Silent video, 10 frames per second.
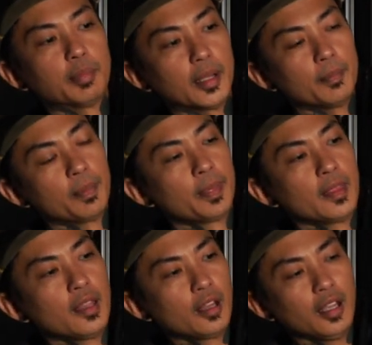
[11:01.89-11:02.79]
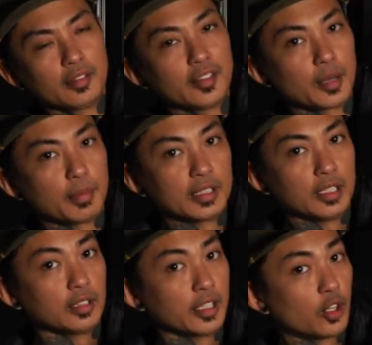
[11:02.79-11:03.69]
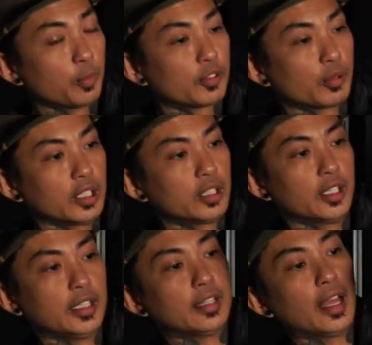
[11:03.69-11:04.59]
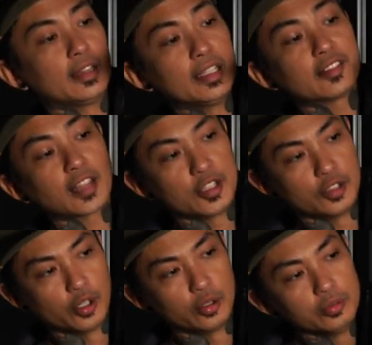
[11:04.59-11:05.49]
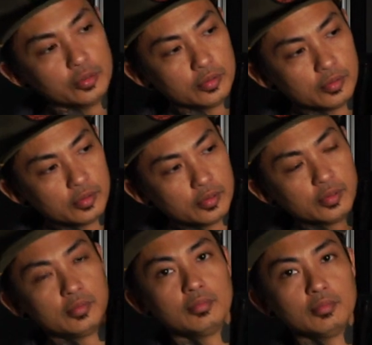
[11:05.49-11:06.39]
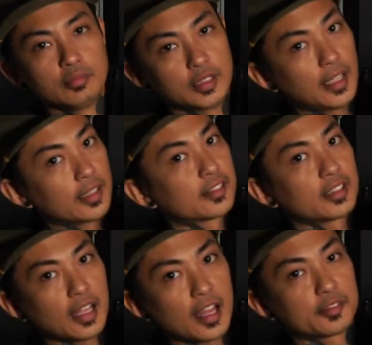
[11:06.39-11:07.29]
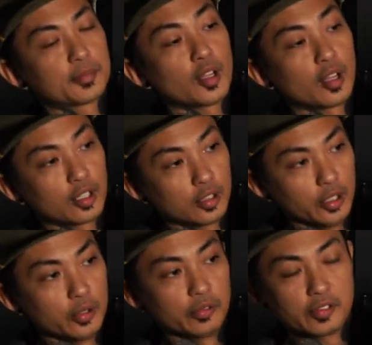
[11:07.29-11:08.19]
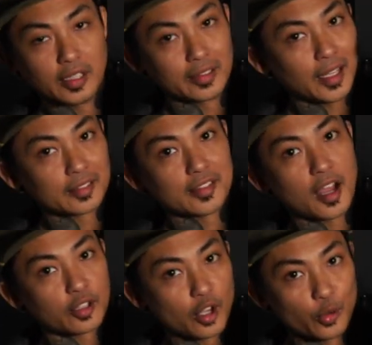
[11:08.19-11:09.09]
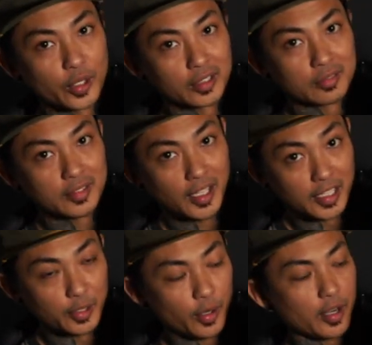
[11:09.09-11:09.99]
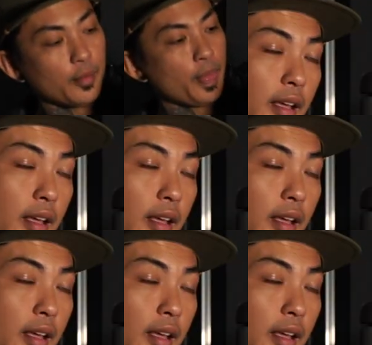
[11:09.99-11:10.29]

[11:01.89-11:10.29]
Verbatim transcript: But it's not a big deal. It opens really good, and at least I know that that's clasped closed. Like, that's not going anywhere.